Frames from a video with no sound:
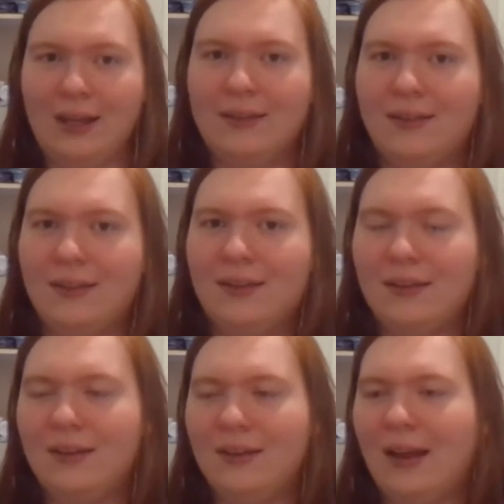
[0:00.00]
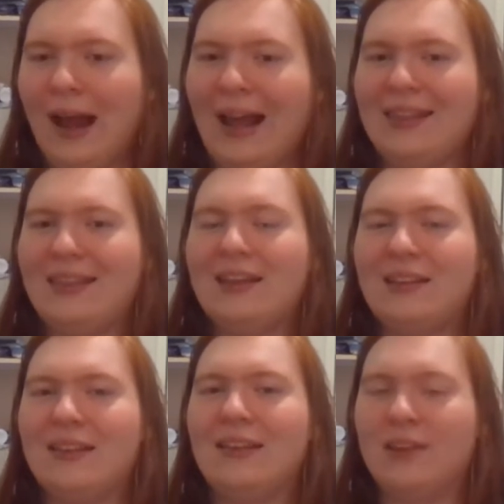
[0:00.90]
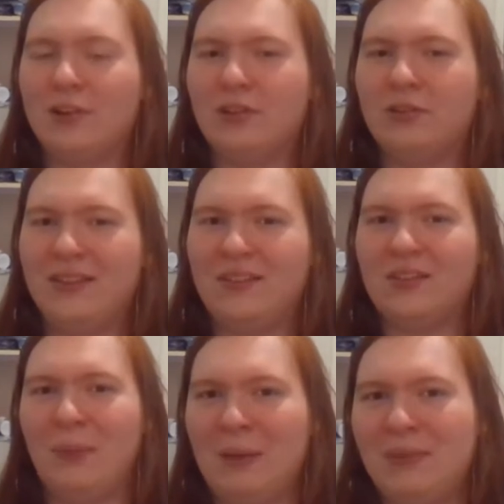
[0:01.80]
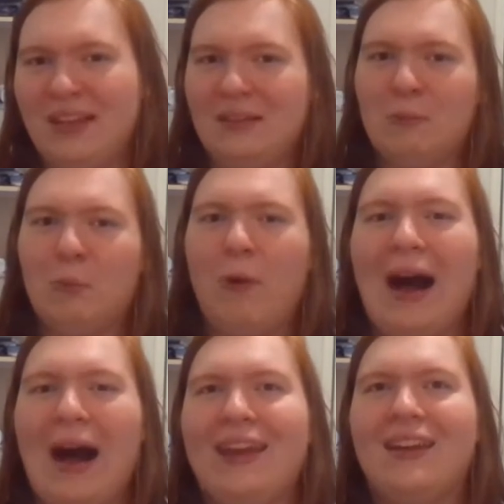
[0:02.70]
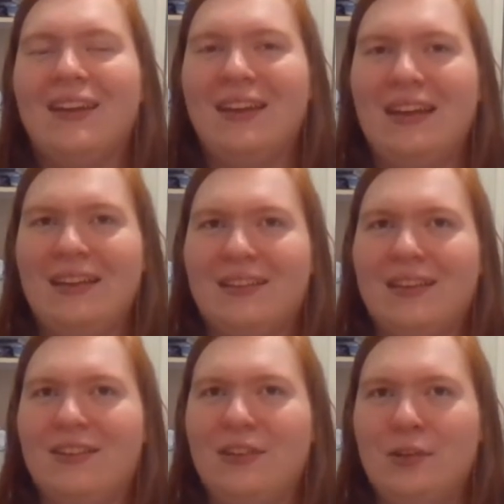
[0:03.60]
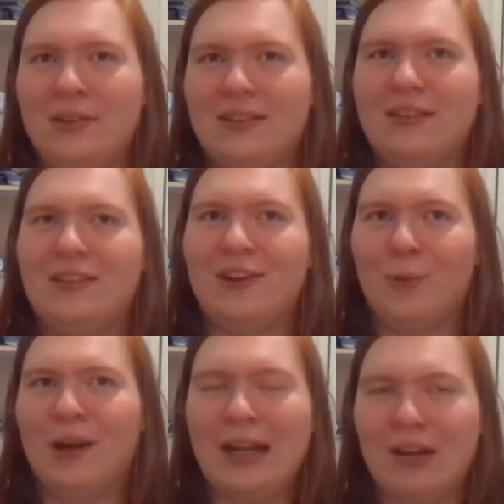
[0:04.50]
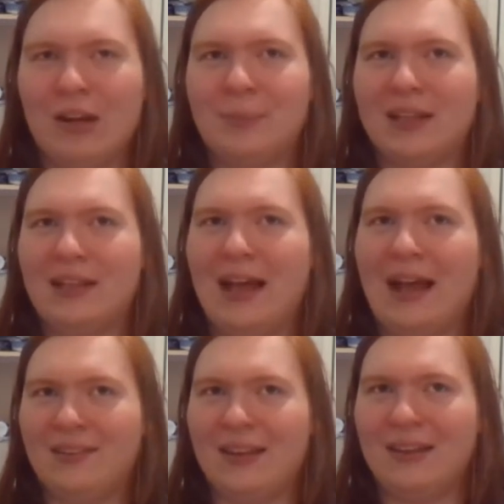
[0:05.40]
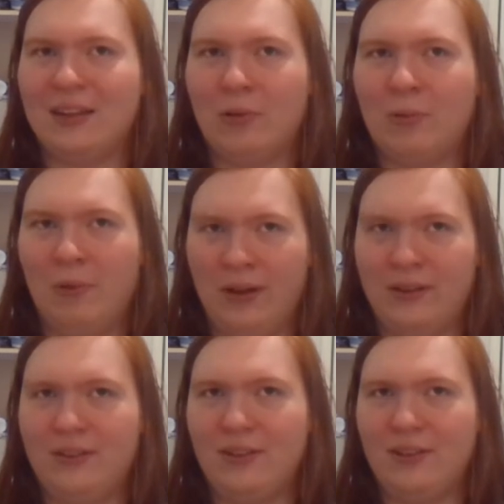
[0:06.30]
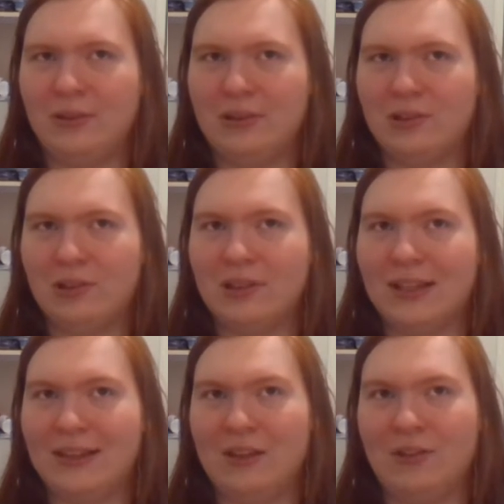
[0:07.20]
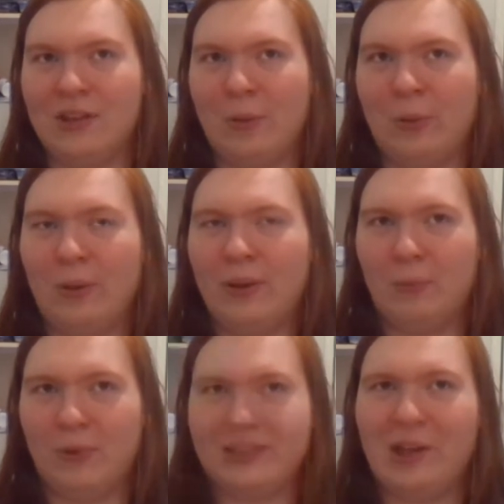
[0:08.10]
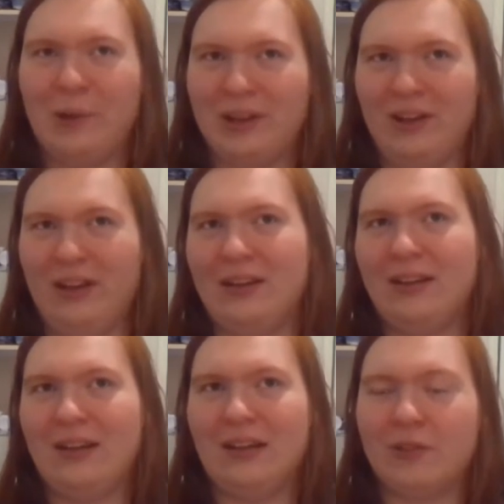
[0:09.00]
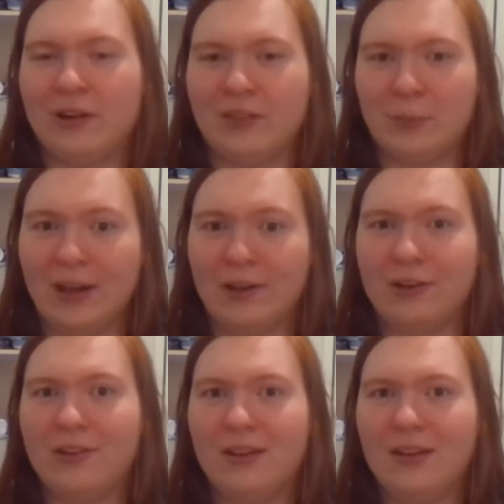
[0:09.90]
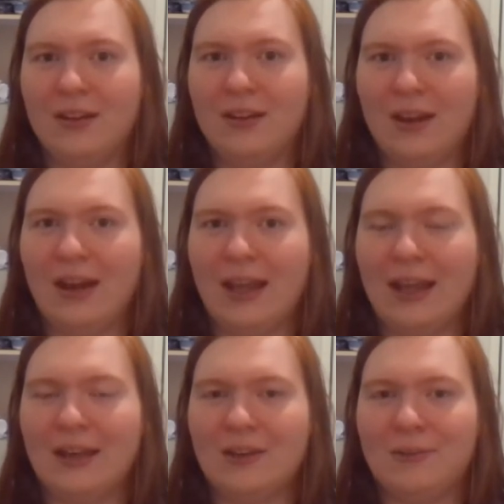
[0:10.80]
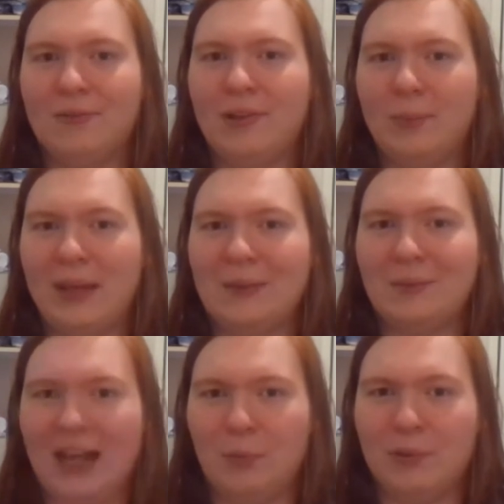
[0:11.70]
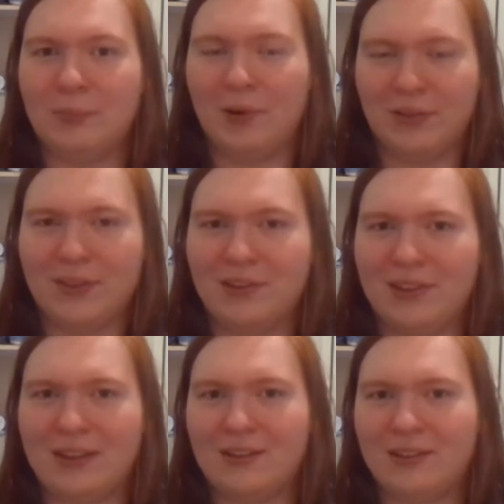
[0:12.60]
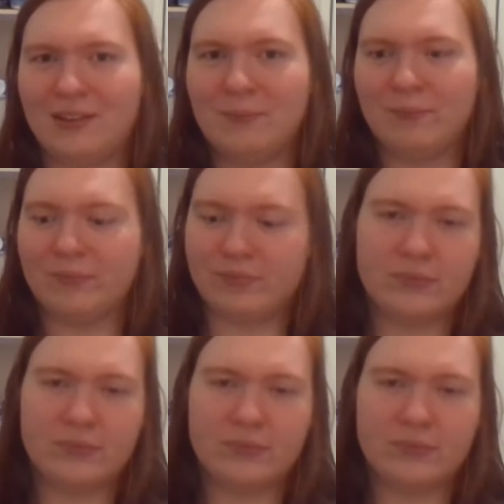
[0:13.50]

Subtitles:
And I think those reasons might be why, is that students don't want to interrupt the class and they don't want to look like they don't know what's going on in front of their peers. And we'll be able to help with both of those things.